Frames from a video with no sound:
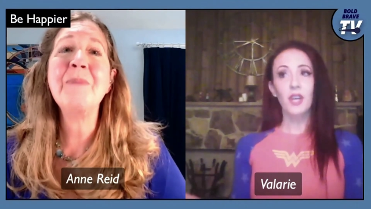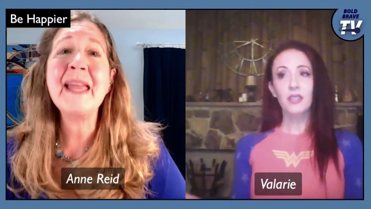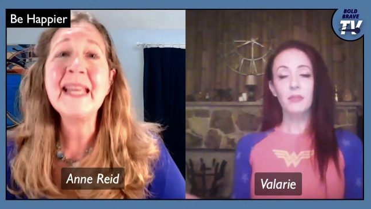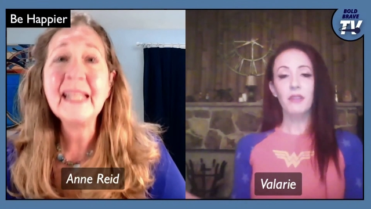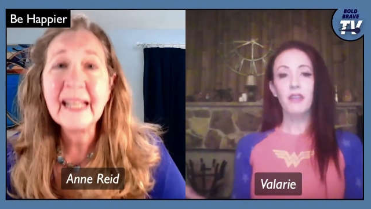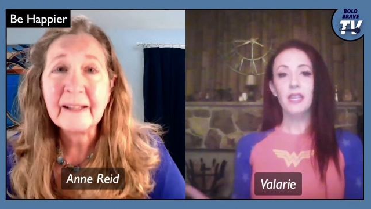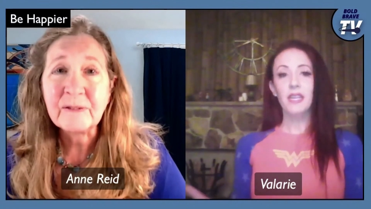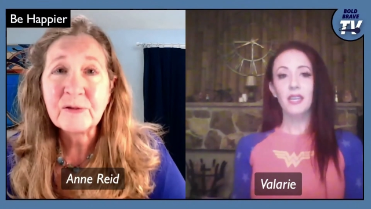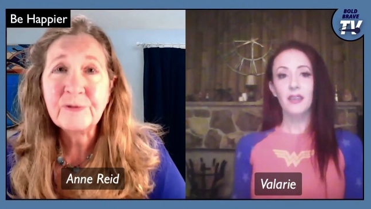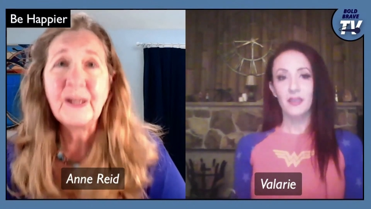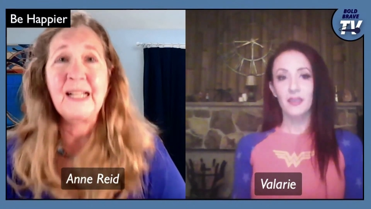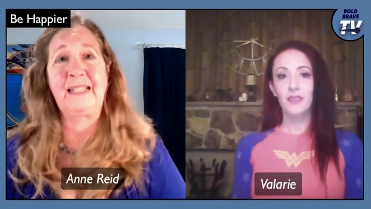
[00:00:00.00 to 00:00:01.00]
Speaker 1: my radio.
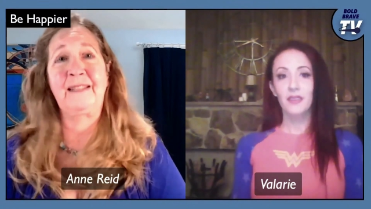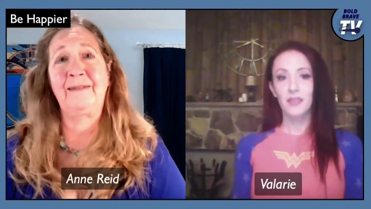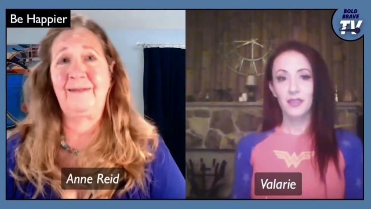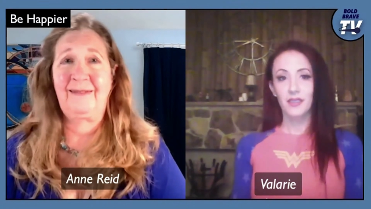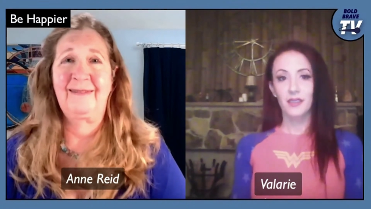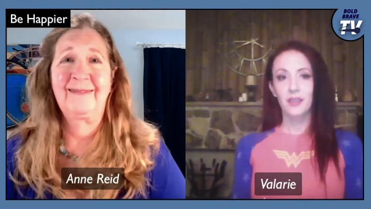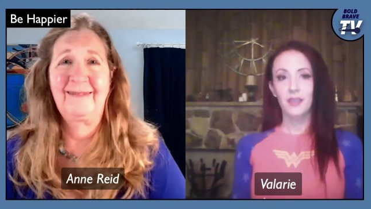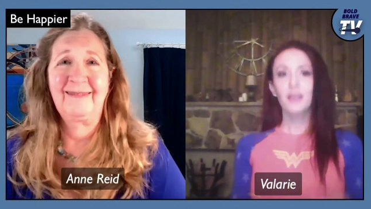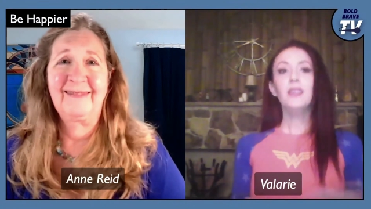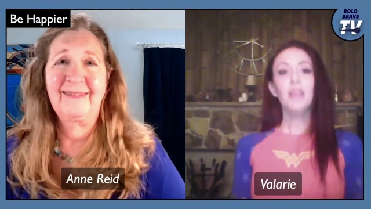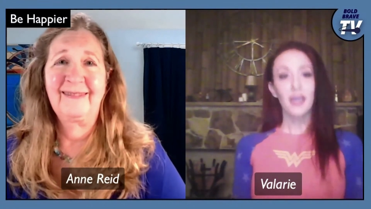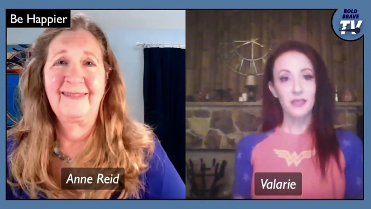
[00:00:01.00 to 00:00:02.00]

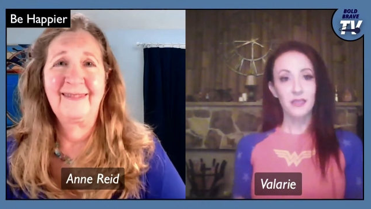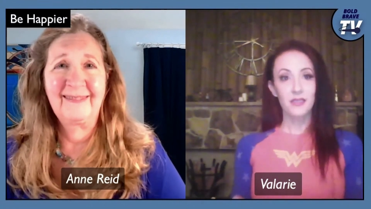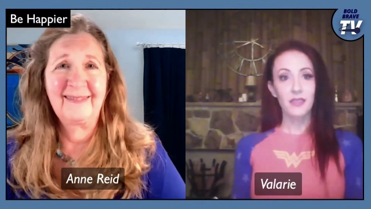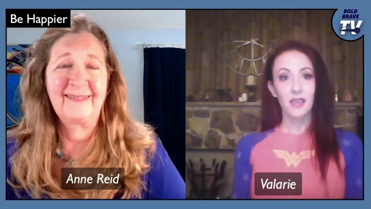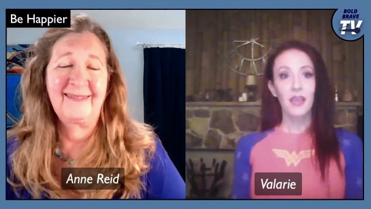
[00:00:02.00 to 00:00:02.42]
Yes.